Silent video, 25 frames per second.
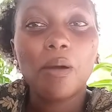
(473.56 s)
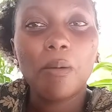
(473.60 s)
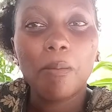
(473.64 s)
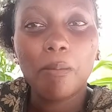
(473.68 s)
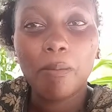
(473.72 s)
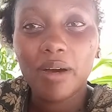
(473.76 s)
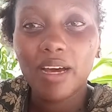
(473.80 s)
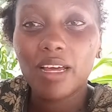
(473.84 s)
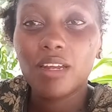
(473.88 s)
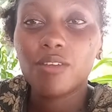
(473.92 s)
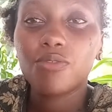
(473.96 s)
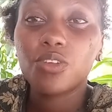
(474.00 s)

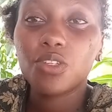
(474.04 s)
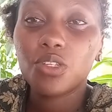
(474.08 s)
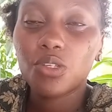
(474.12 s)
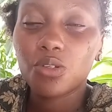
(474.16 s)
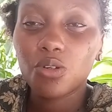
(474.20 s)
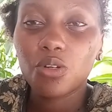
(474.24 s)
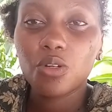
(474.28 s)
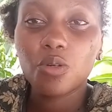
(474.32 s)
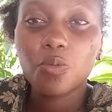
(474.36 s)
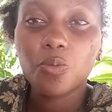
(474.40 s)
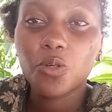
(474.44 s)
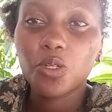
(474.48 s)
but if
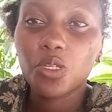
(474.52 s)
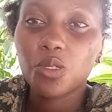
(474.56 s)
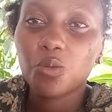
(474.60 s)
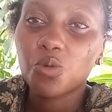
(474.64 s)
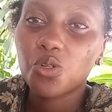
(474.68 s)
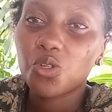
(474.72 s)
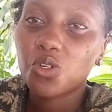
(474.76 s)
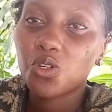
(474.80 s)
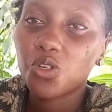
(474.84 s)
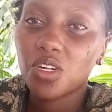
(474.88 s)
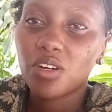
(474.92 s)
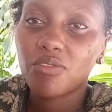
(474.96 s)
it's not
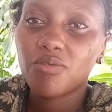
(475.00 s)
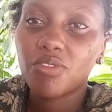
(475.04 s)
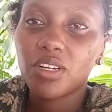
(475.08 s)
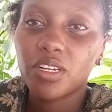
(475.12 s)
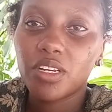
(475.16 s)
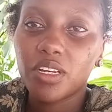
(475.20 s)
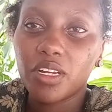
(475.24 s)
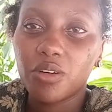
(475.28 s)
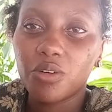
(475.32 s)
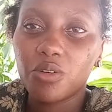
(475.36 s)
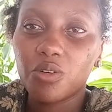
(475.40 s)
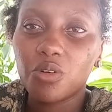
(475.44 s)
possible to travel
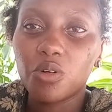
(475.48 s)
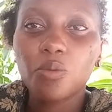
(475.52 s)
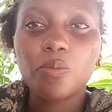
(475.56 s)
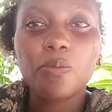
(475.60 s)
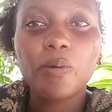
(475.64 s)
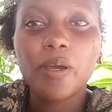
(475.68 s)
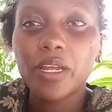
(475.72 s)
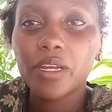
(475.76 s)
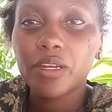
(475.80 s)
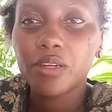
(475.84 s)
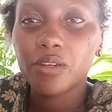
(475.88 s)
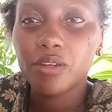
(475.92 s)
in a
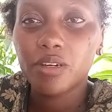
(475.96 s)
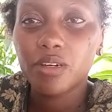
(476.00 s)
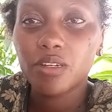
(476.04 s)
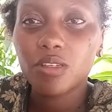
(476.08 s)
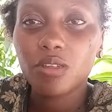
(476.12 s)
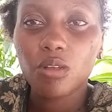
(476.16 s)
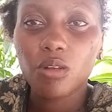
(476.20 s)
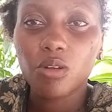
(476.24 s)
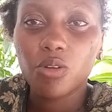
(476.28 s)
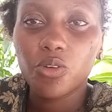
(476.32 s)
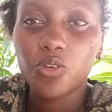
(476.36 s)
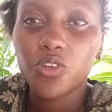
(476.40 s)
group and you're a
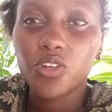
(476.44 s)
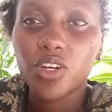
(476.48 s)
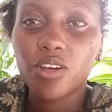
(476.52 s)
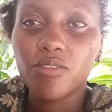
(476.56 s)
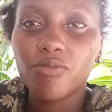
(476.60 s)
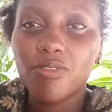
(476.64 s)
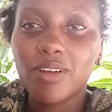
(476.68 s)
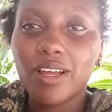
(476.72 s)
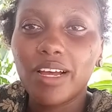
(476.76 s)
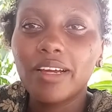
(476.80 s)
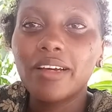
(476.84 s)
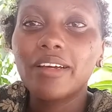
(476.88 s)
solo
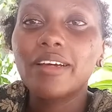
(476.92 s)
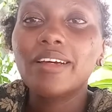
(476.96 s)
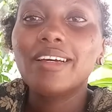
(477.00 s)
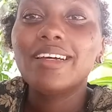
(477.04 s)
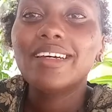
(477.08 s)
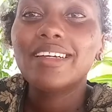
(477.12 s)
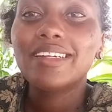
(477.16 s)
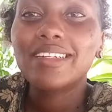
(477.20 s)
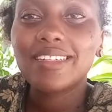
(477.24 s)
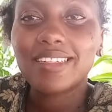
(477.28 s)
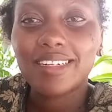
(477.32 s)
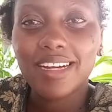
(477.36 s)
traveler
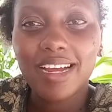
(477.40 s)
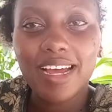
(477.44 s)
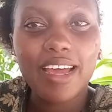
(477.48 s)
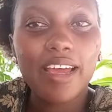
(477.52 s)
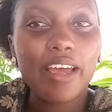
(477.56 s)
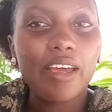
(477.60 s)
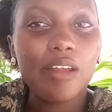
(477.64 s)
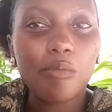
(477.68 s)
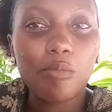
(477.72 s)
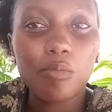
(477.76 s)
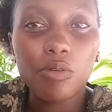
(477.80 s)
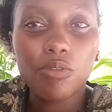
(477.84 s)
try
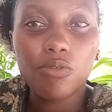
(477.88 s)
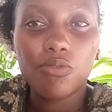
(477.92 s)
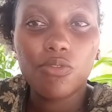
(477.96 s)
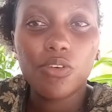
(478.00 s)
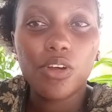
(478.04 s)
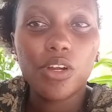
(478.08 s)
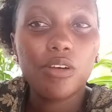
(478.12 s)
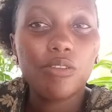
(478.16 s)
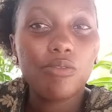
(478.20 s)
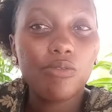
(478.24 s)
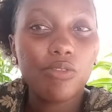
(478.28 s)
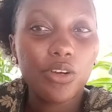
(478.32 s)
and be
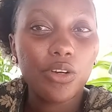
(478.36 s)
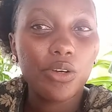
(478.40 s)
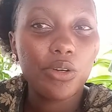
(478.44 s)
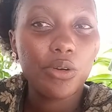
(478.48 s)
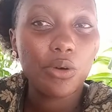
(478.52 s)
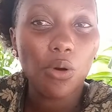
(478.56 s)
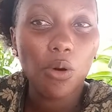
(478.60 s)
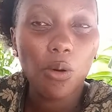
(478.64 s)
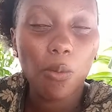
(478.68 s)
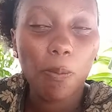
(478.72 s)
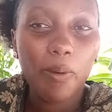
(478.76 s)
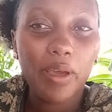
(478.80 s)
very
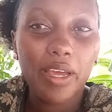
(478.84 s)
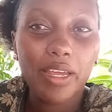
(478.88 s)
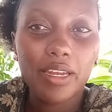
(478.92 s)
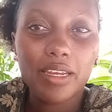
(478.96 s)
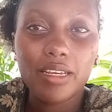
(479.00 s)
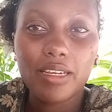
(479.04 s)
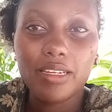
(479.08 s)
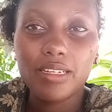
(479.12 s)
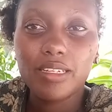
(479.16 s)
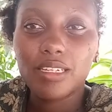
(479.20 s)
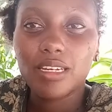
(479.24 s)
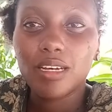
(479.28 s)
very
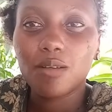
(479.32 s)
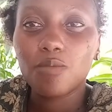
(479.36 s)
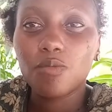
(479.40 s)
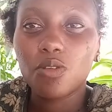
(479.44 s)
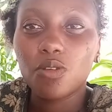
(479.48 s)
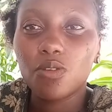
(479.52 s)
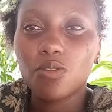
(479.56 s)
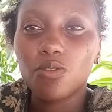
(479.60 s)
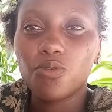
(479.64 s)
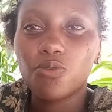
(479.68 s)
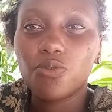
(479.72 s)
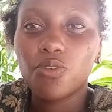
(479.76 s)
open in
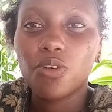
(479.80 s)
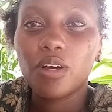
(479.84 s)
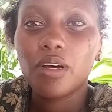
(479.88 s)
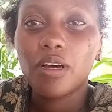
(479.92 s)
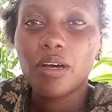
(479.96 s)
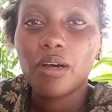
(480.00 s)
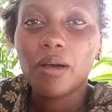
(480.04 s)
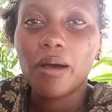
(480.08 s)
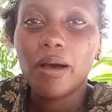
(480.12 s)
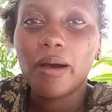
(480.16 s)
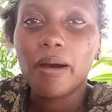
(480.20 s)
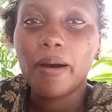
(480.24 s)
terms of
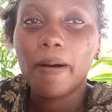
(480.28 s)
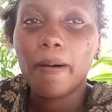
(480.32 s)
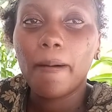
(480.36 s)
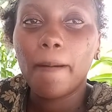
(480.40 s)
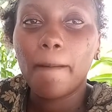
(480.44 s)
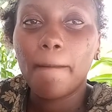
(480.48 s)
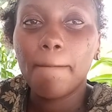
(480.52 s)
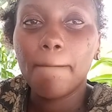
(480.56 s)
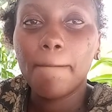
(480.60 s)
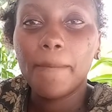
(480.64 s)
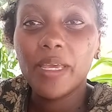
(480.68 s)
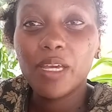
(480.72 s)

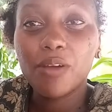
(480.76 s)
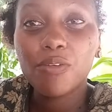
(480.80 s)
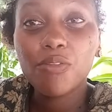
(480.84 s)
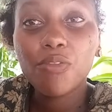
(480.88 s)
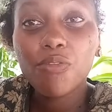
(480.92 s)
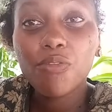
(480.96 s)
uh, being